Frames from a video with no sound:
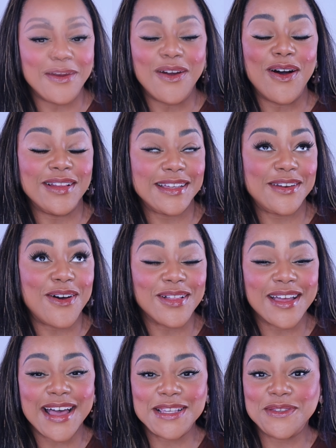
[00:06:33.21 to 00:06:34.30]
All in all,
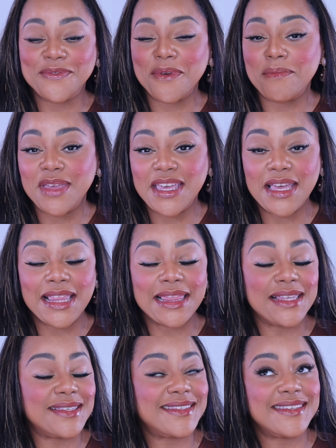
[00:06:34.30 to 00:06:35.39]
guys, for me,
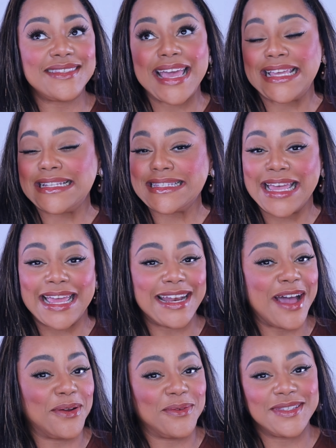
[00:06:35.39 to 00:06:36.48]
this is a 10
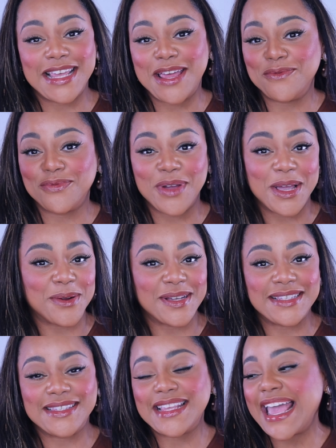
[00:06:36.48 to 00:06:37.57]
out of 10 fragrance.